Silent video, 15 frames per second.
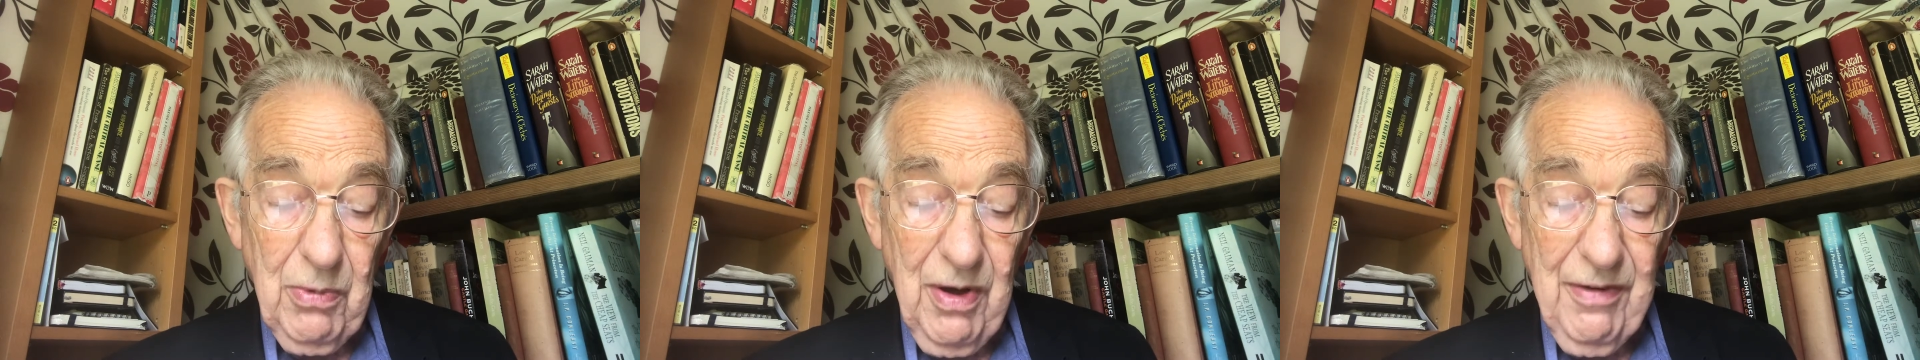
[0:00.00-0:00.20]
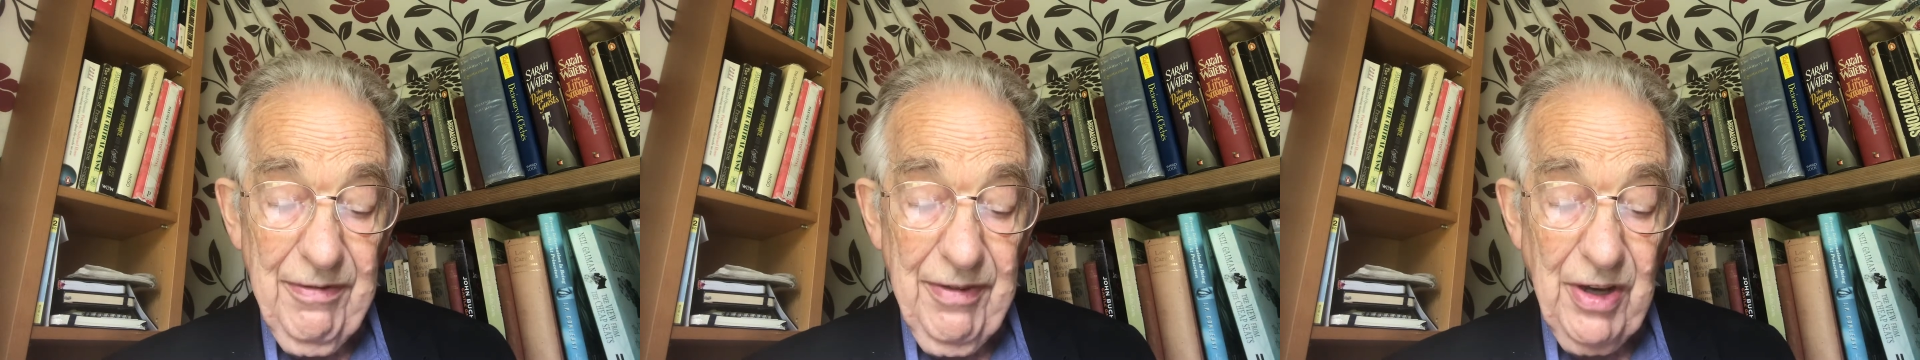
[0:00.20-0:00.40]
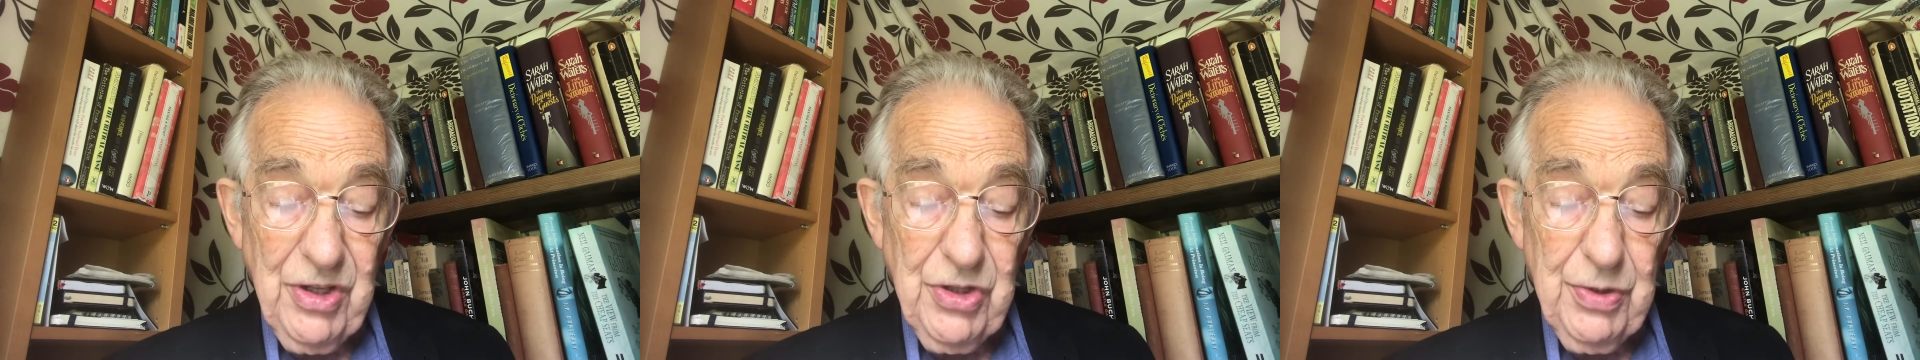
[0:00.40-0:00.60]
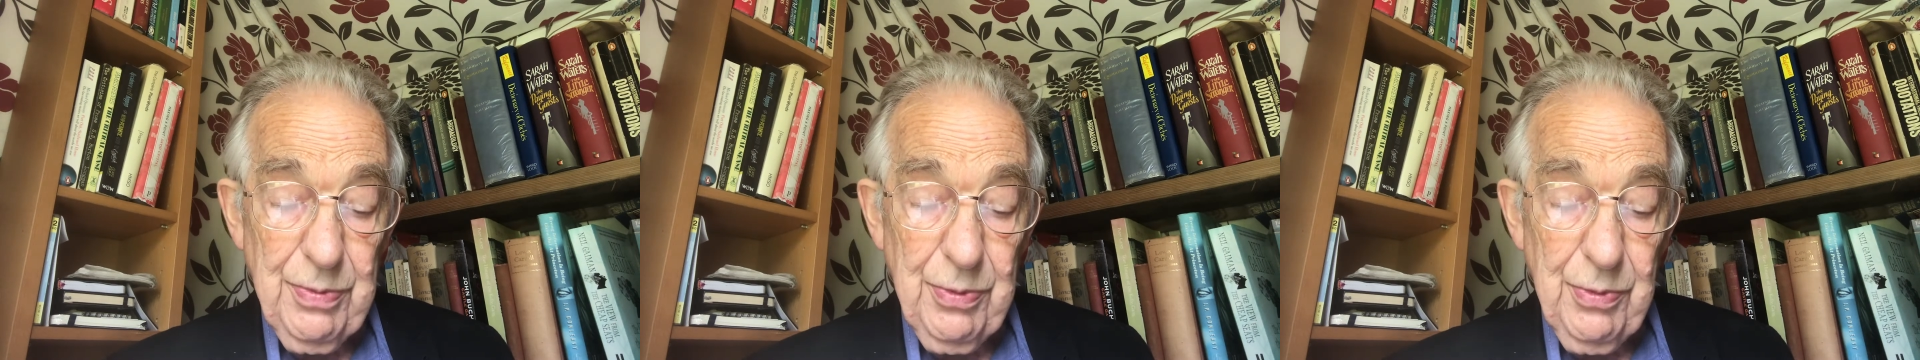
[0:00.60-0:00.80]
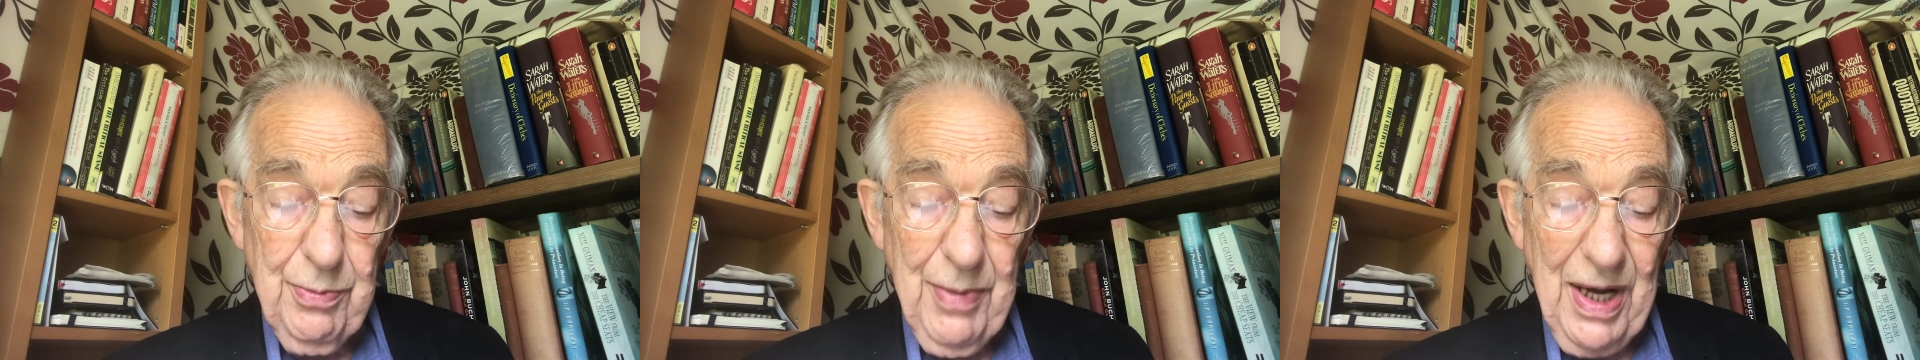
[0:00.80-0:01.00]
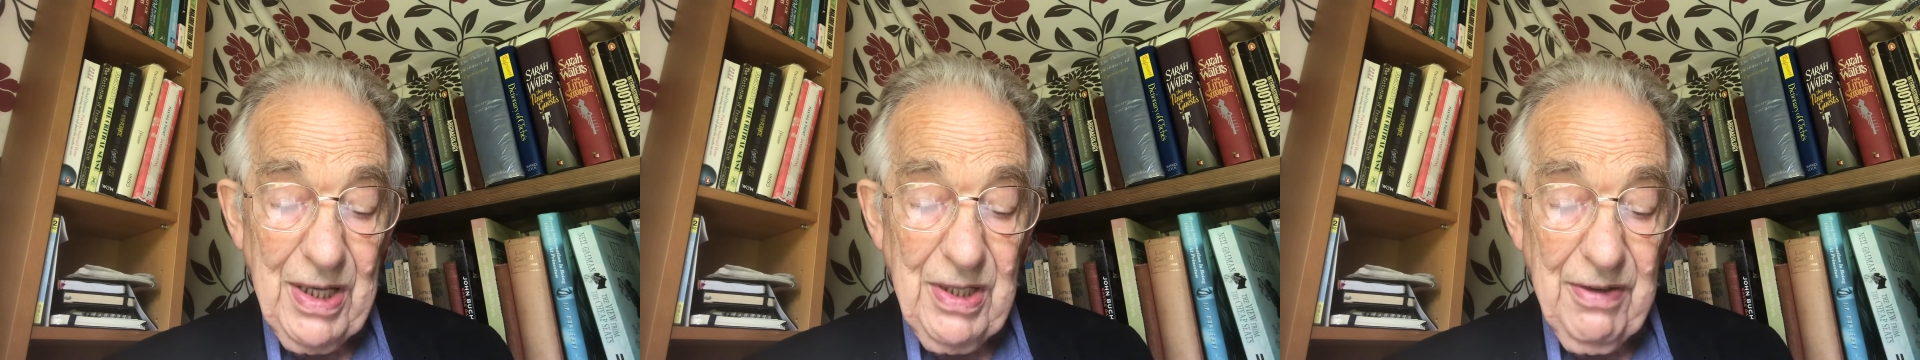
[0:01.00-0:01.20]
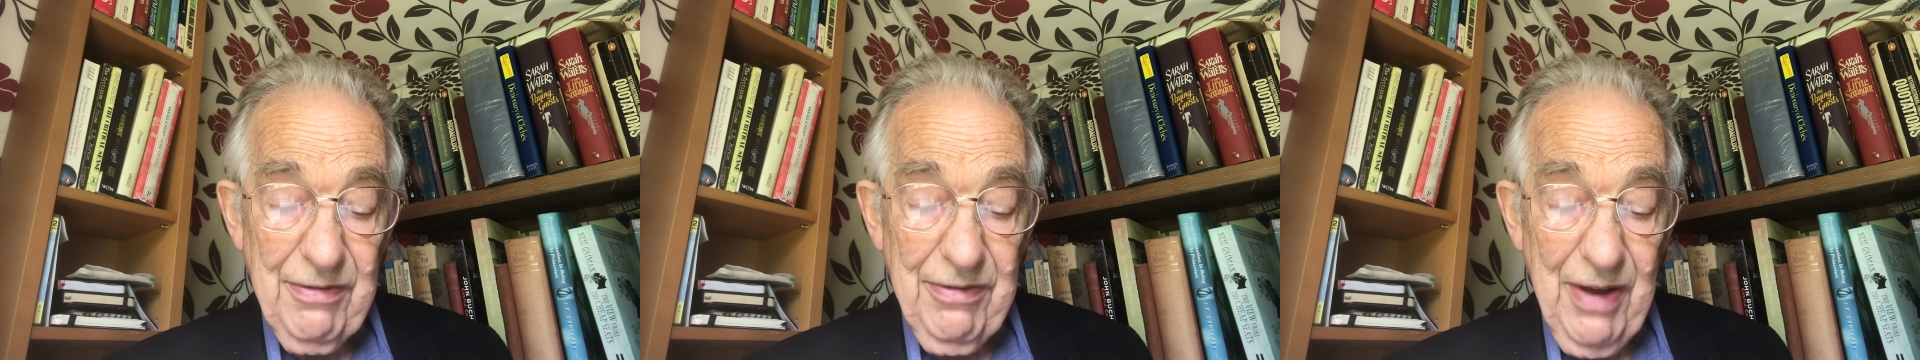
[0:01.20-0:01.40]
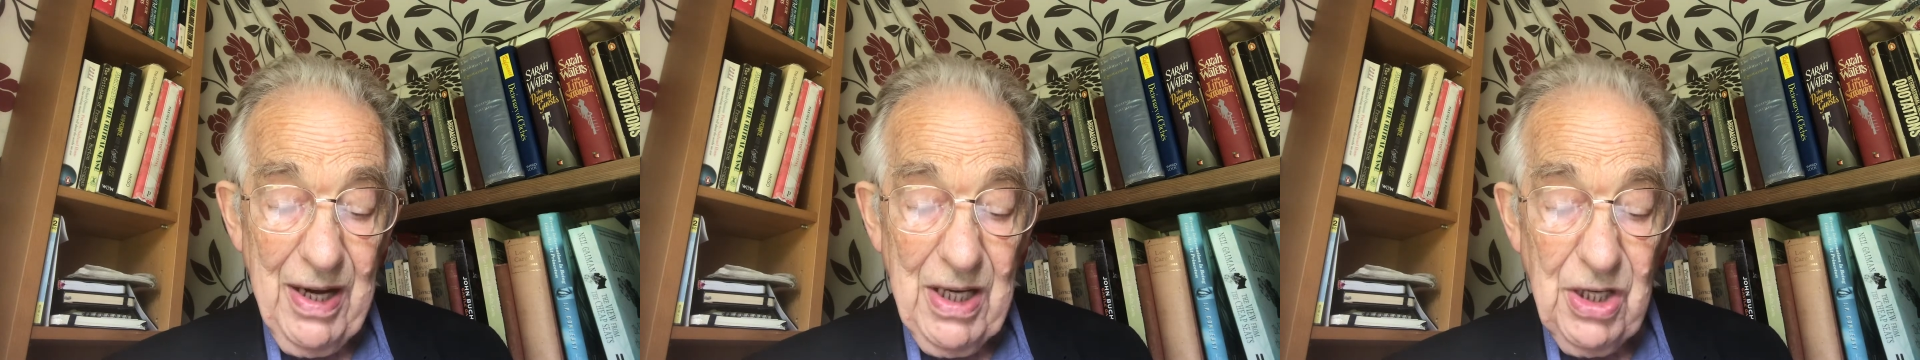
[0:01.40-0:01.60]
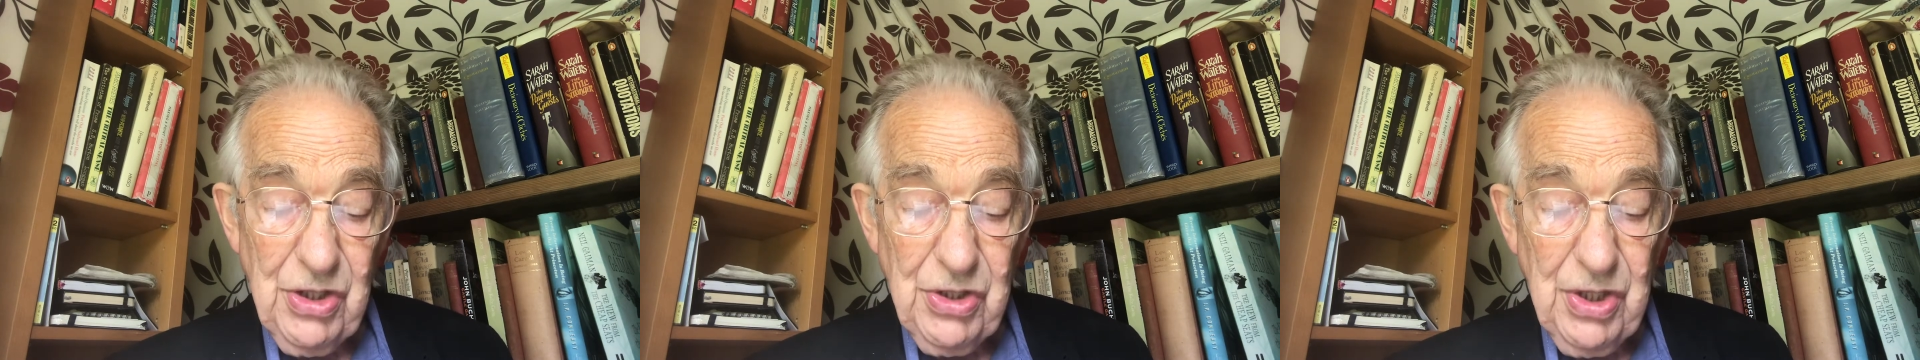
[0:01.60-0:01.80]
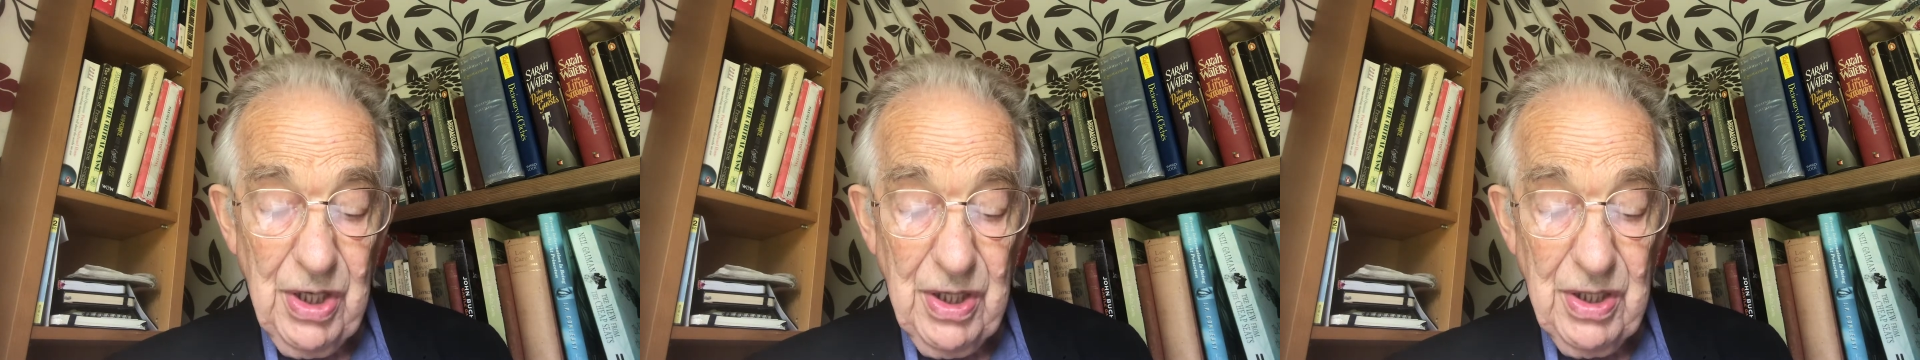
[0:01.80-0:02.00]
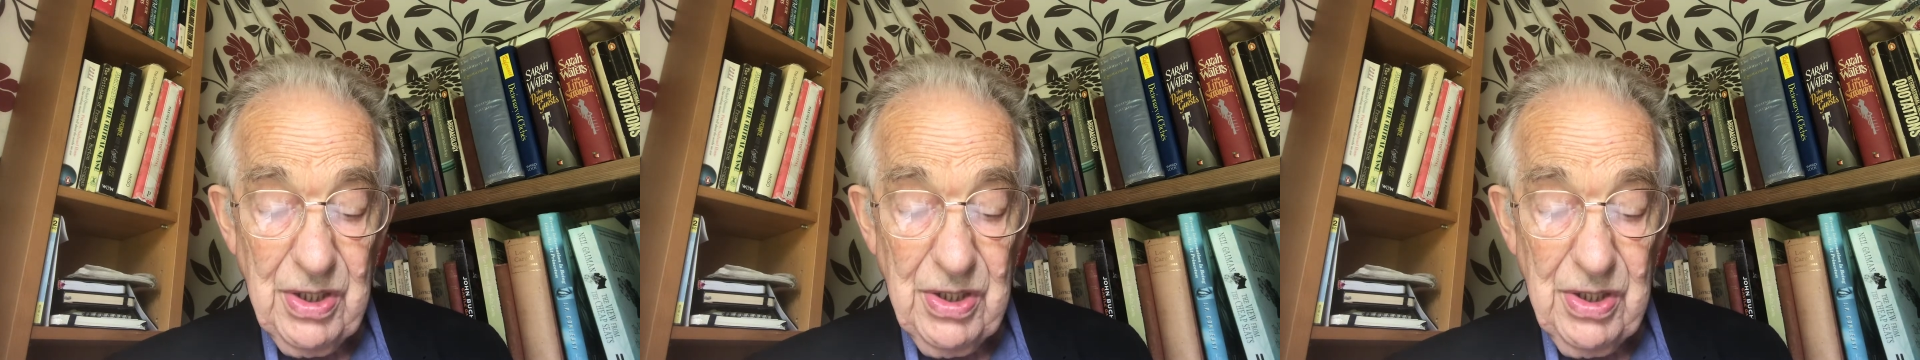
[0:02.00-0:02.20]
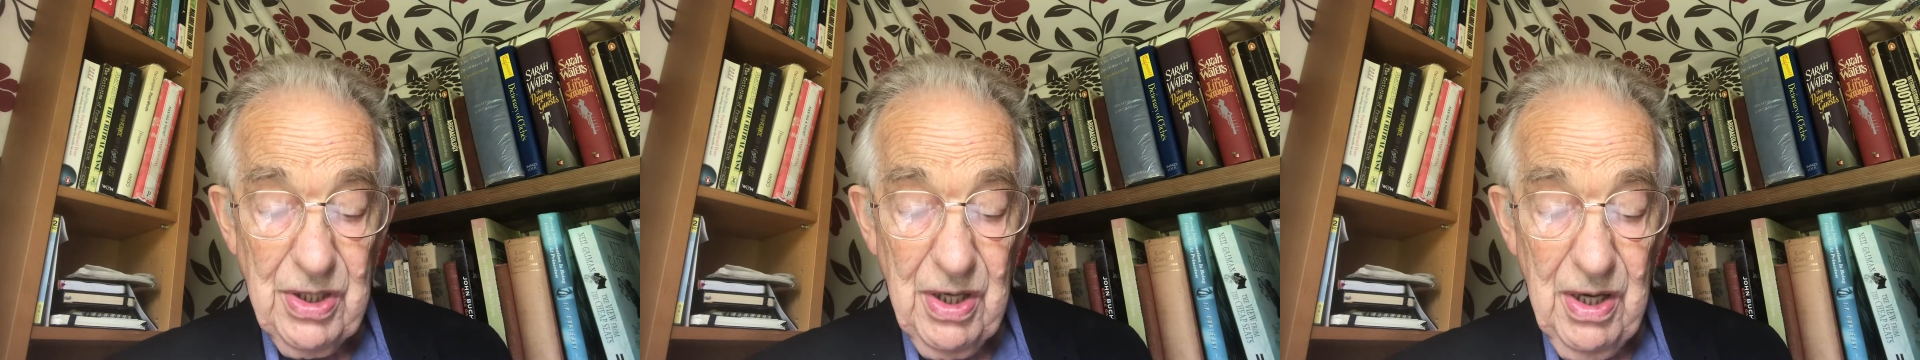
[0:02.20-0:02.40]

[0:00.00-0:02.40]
where vegetable matter vanishes.